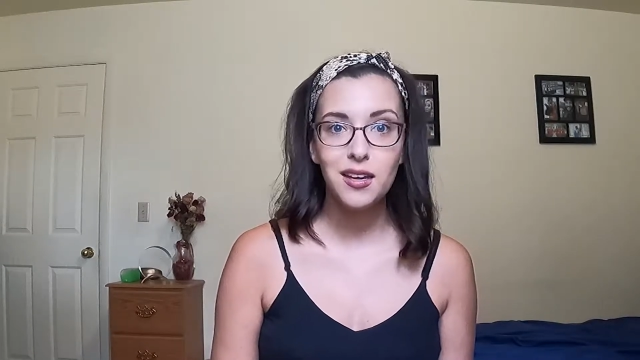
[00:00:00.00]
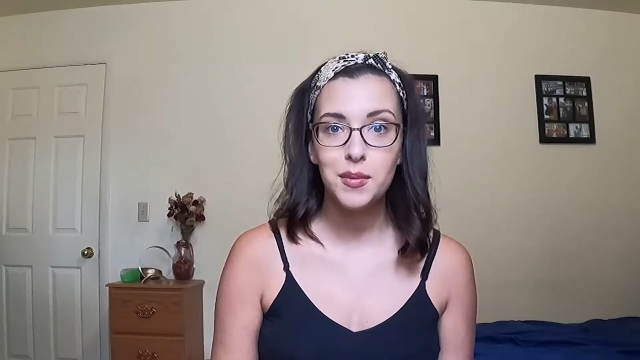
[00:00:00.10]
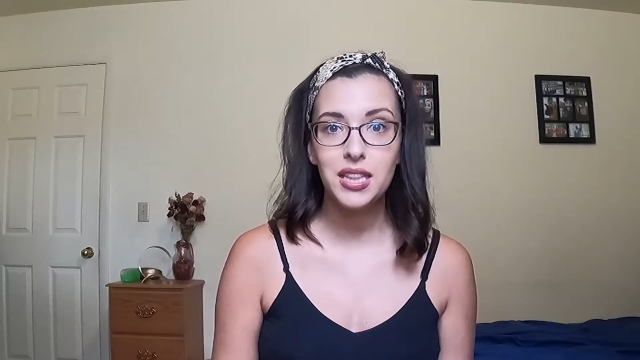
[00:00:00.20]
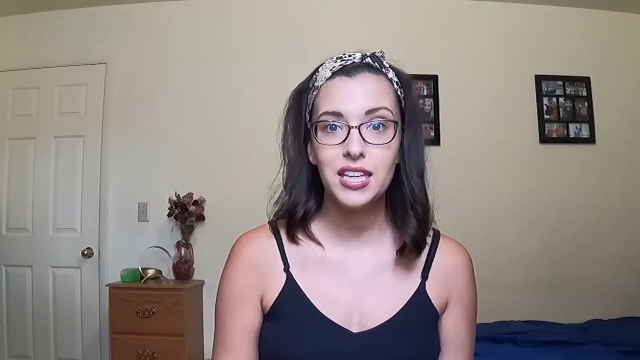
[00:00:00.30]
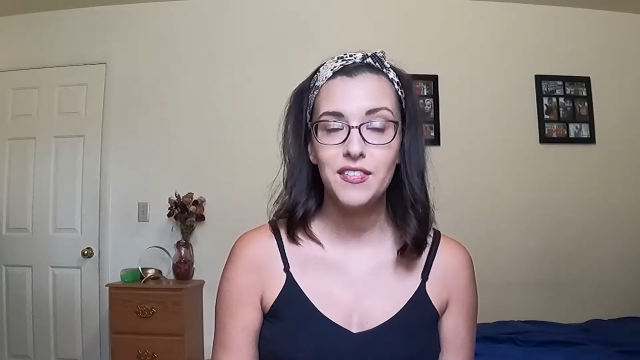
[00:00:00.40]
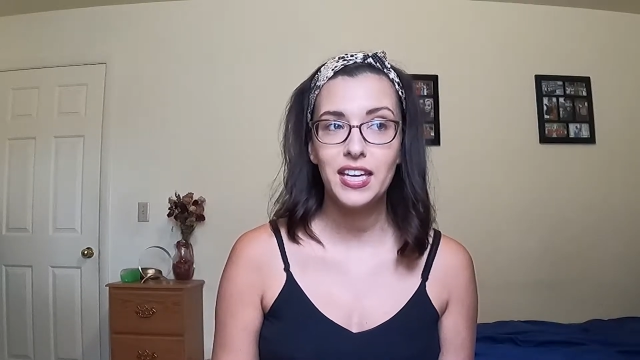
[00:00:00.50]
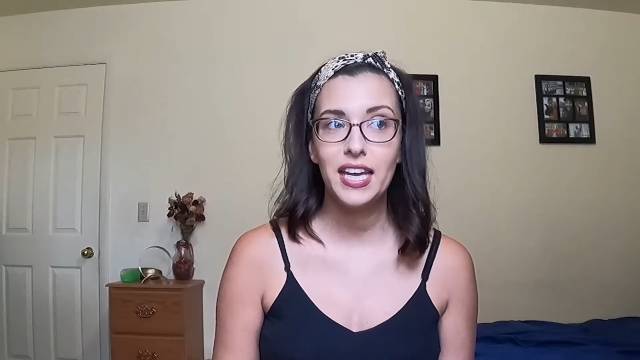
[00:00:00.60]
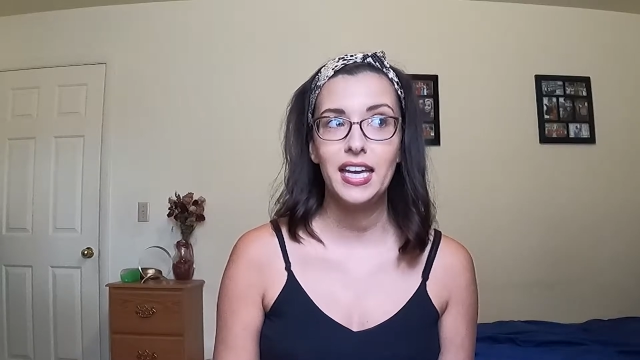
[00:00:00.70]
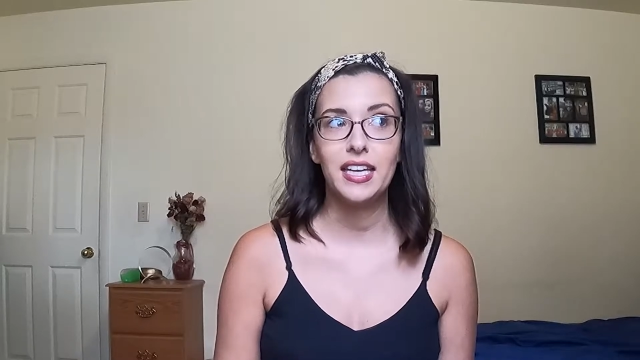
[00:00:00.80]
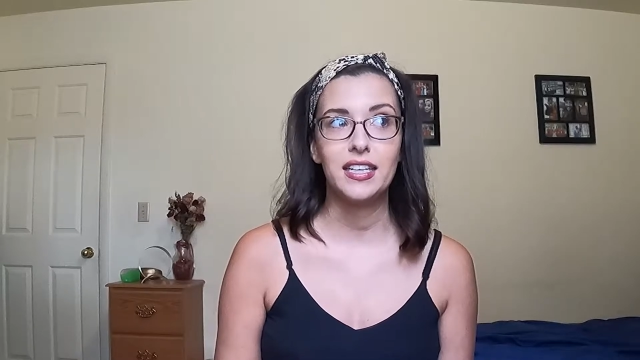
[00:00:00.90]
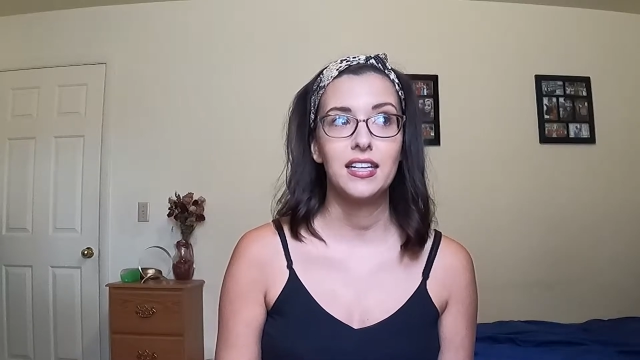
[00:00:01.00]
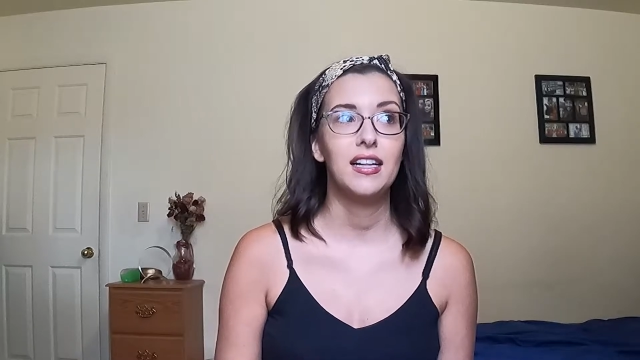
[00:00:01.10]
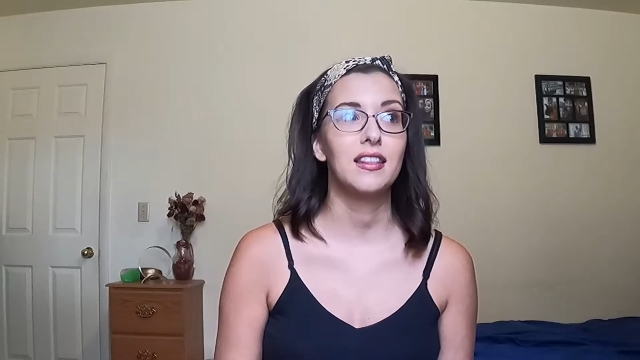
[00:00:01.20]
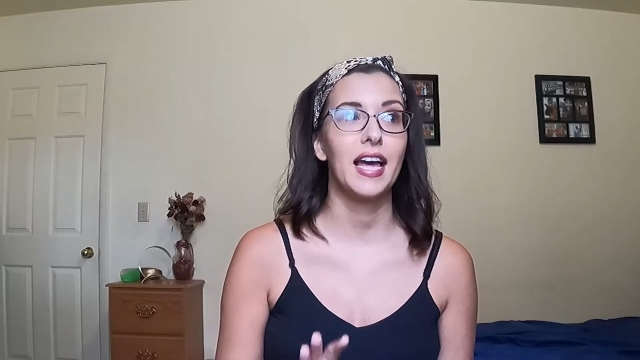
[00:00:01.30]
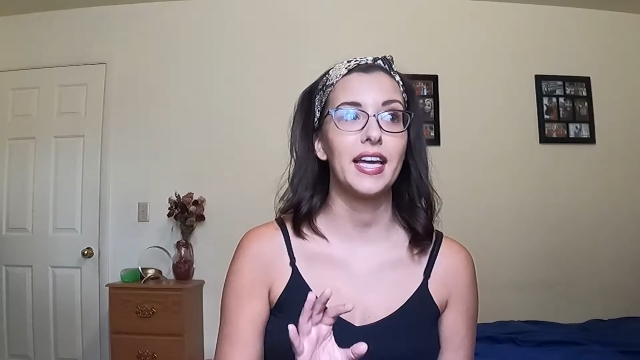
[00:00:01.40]
gonna be living in
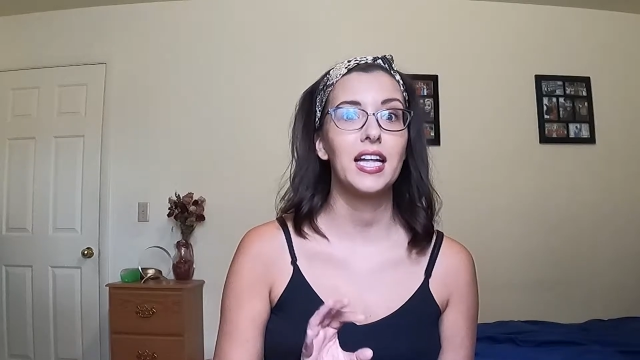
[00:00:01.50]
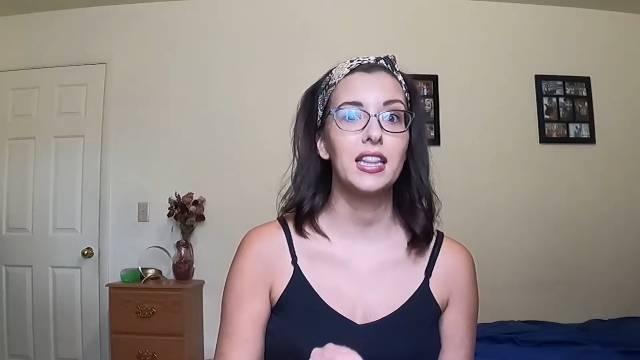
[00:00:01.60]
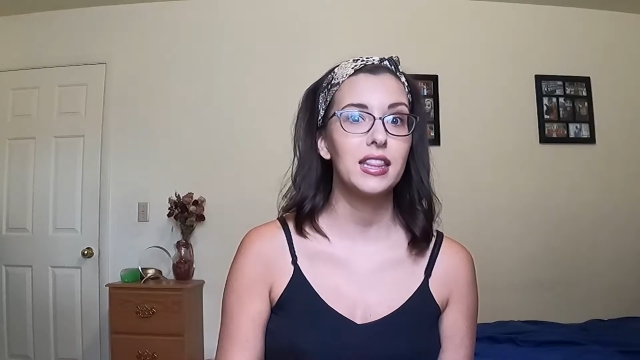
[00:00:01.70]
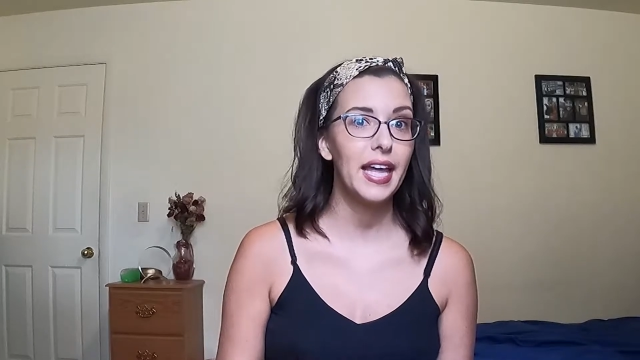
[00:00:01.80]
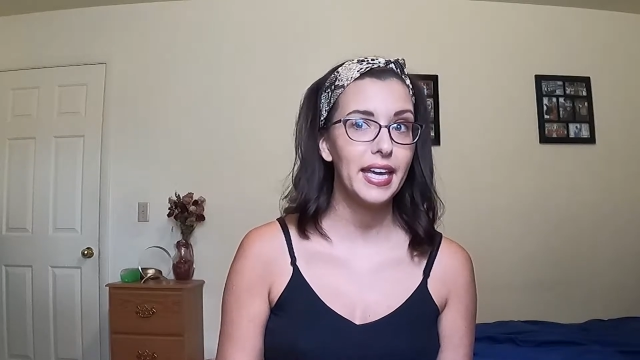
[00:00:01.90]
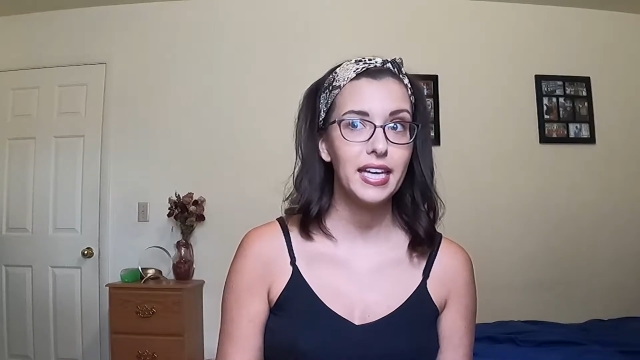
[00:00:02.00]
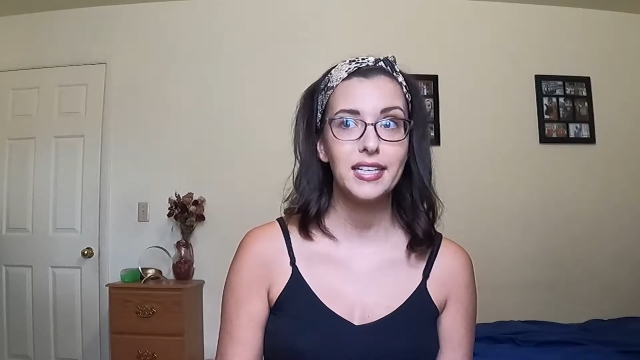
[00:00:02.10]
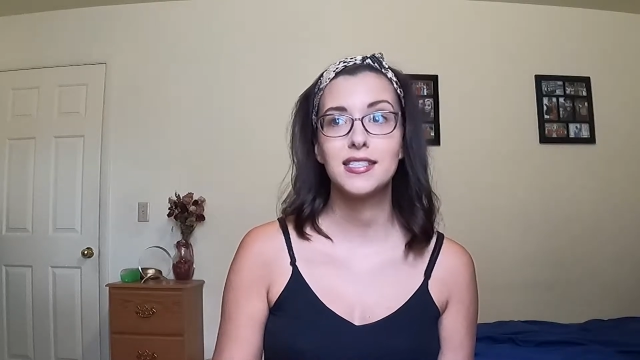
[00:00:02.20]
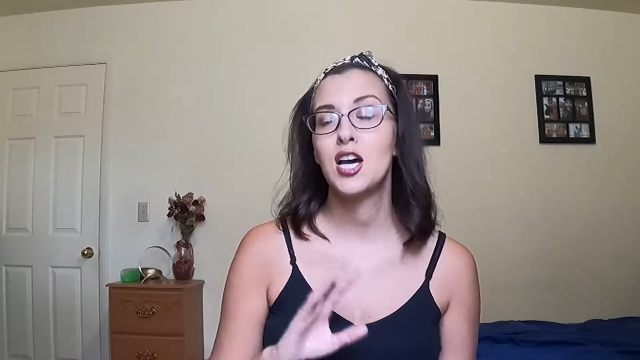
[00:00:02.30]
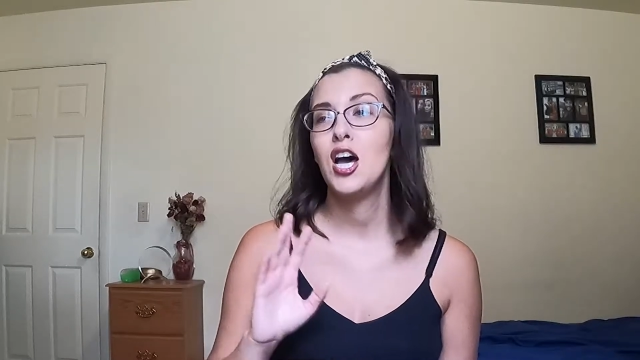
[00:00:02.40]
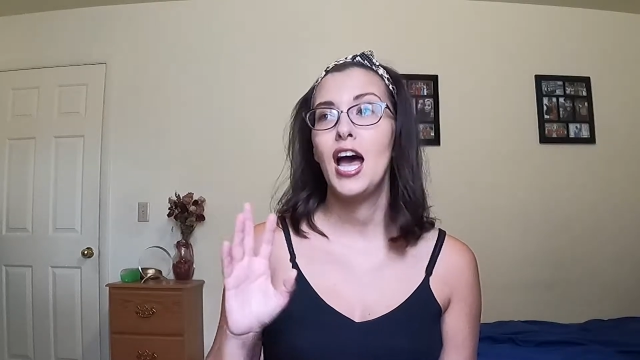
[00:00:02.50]
like leggings